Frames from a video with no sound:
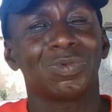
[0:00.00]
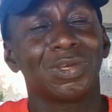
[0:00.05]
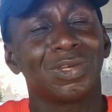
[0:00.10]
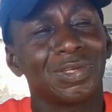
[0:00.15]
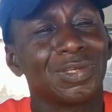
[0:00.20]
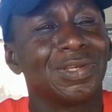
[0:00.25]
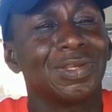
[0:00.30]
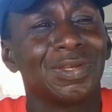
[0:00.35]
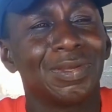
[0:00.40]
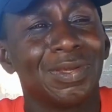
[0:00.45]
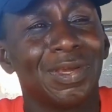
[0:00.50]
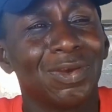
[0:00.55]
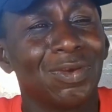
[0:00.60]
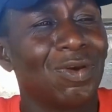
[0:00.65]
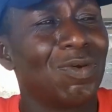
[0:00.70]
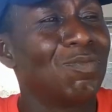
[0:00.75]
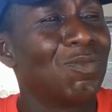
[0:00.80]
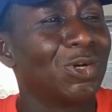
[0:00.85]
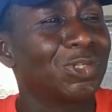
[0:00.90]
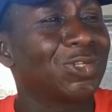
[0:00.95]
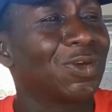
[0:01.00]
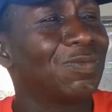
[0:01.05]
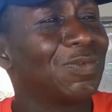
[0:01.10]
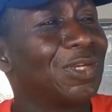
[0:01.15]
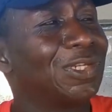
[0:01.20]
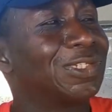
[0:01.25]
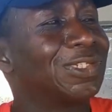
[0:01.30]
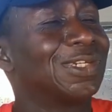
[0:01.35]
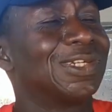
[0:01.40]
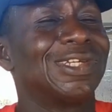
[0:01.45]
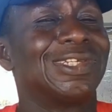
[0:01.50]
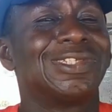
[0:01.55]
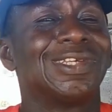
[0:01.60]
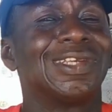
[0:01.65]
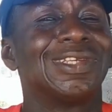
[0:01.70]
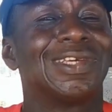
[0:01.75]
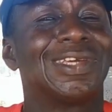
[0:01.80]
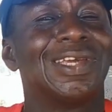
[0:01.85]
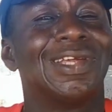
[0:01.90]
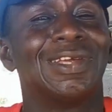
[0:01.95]
But most of this
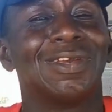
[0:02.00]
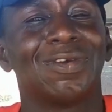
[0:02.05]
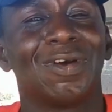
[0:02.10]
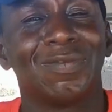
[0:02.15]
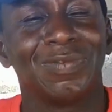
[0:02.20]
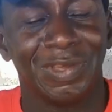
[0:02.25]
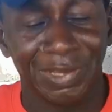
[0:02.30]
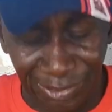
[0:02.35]
recent killing of